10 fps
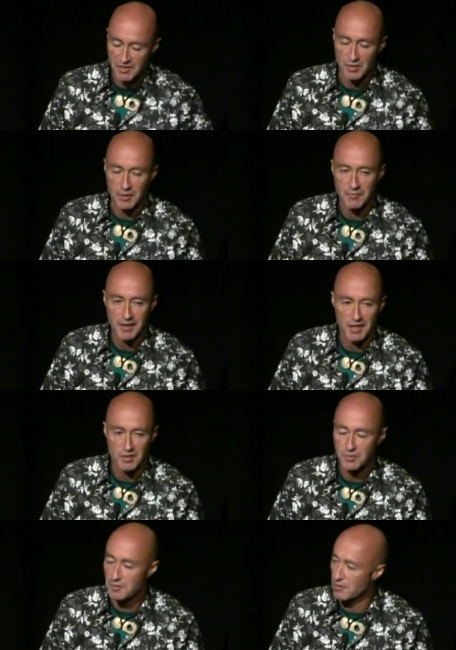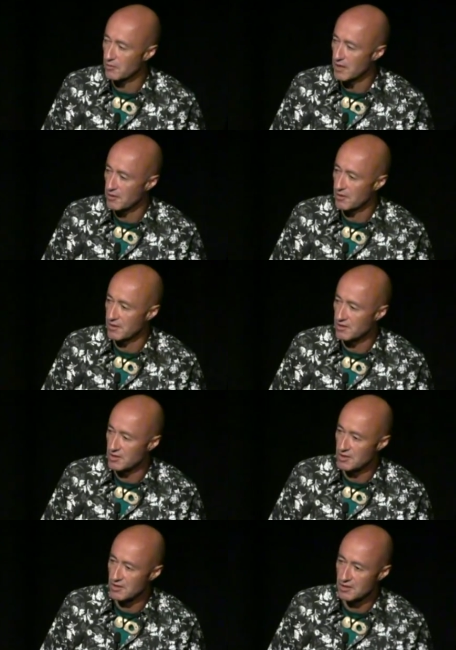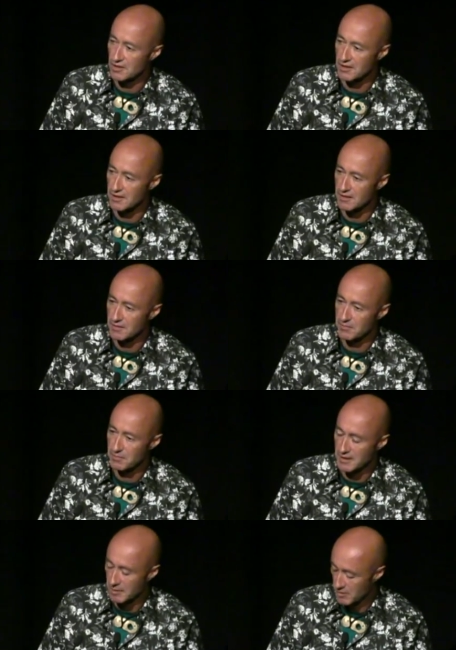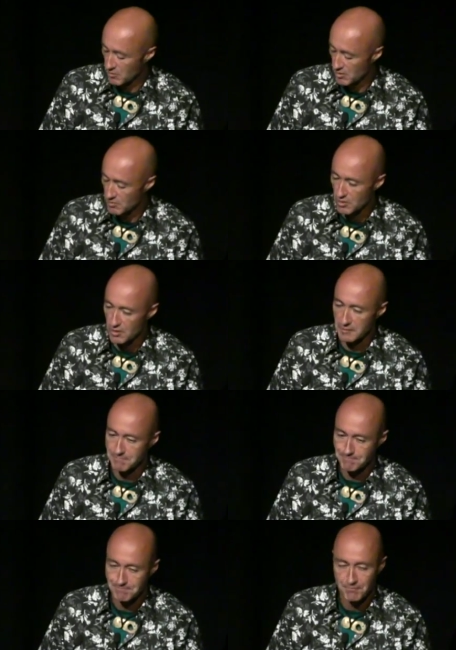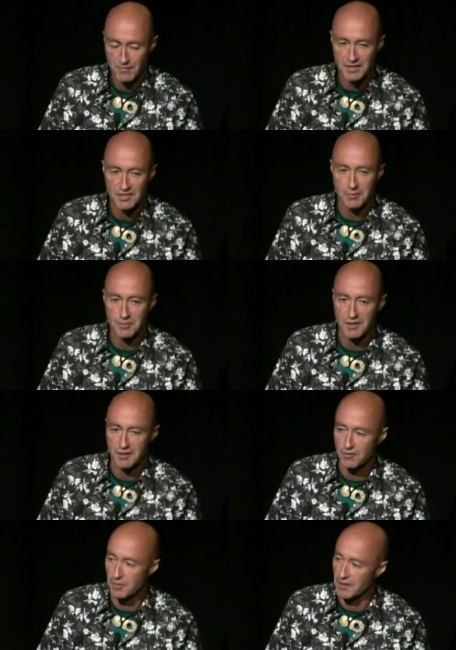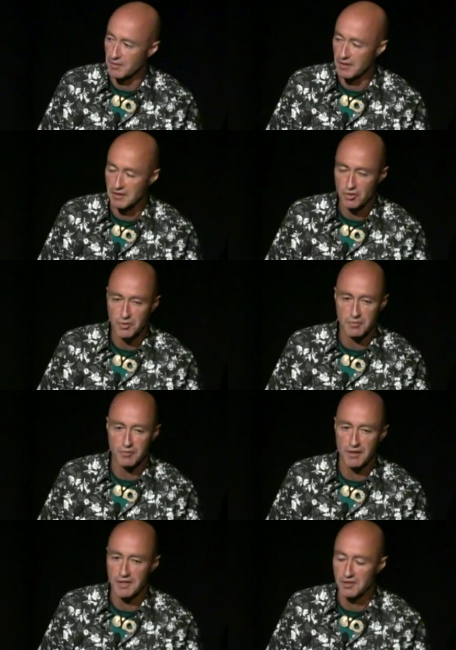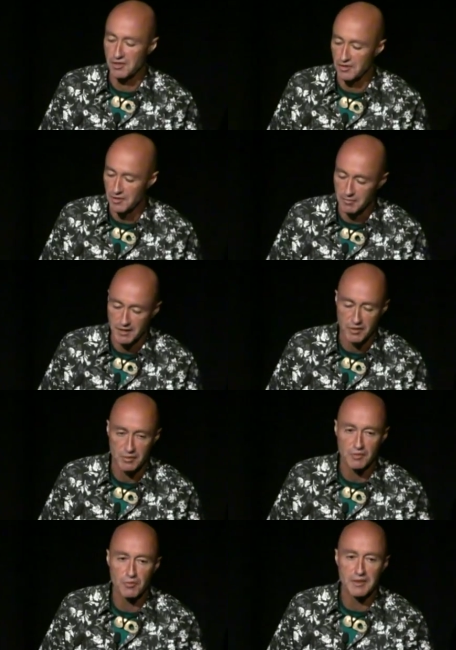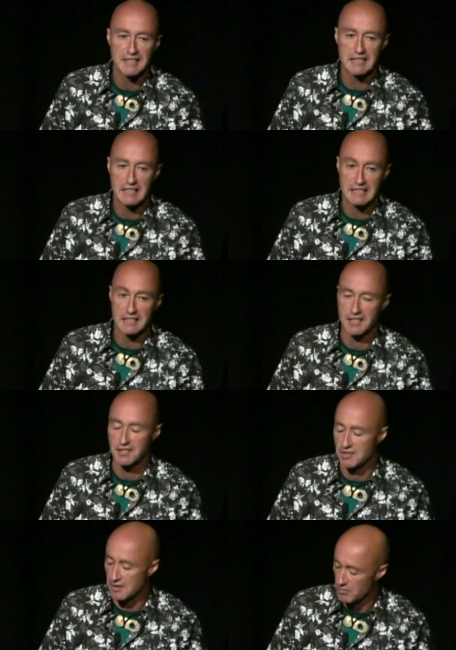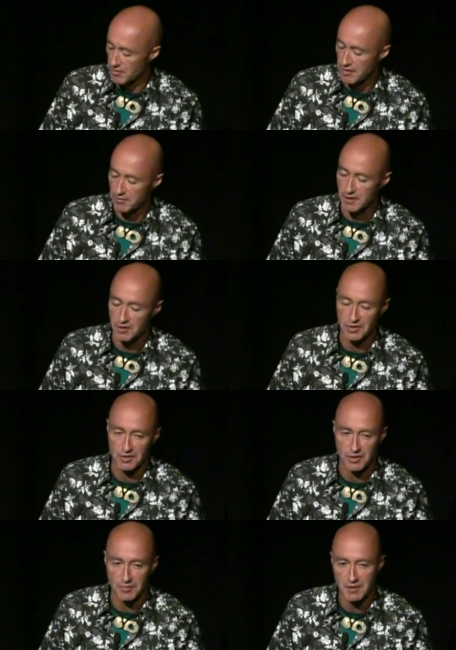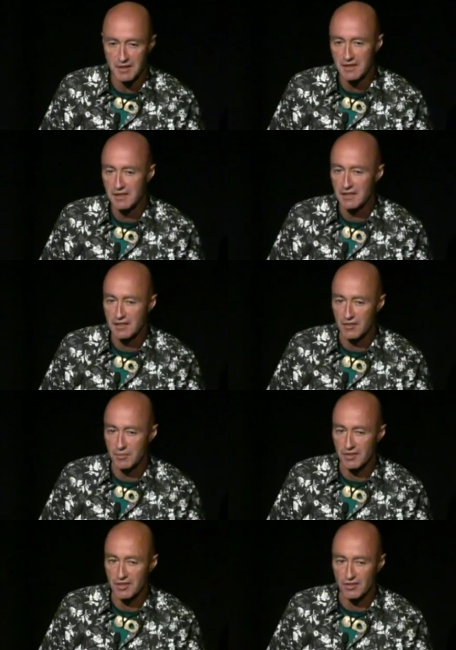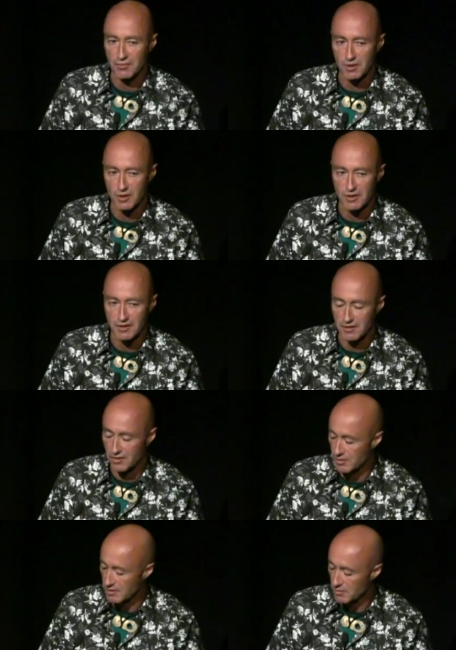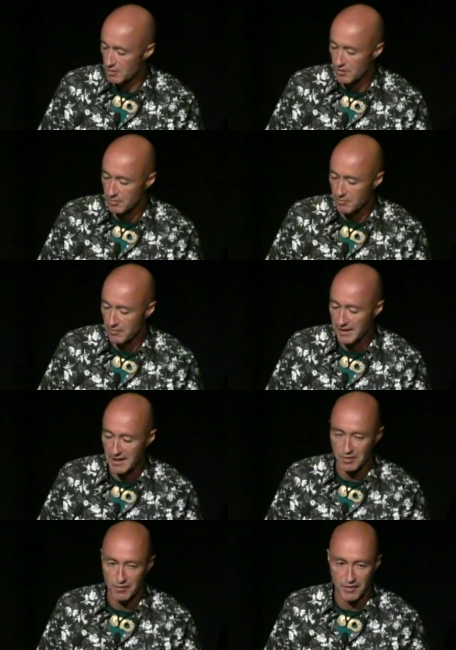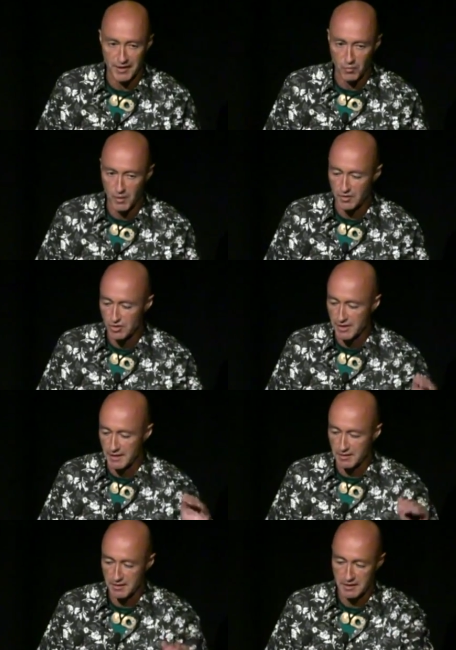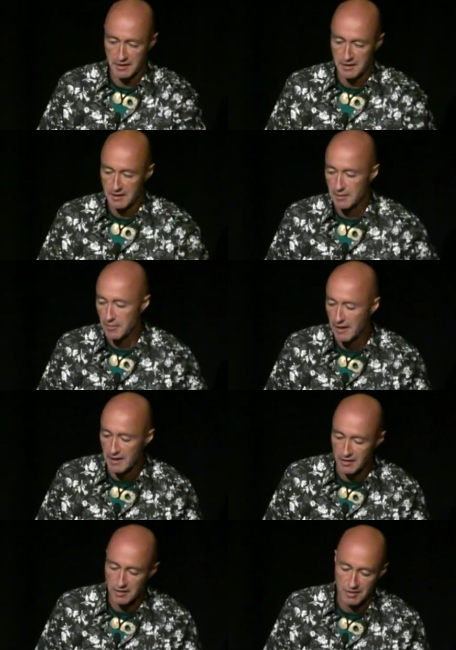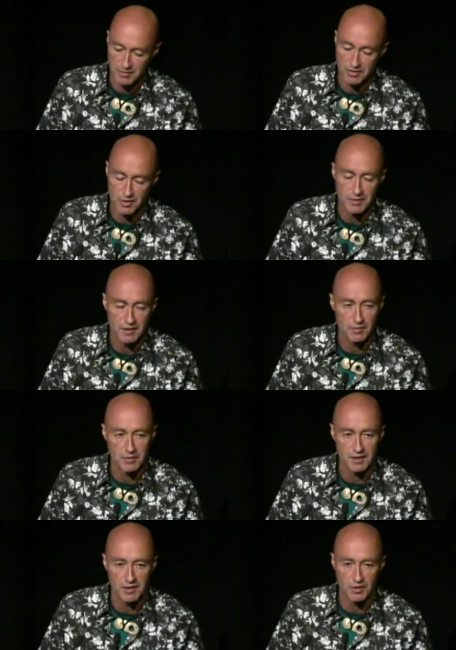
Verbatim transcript: So um, how do we provide for these youth that are becoming more and more separated from an incredible value system? How do we re-engage them with that value system and give them a sense of belonging so we can move them out of that one-track path that so many of them are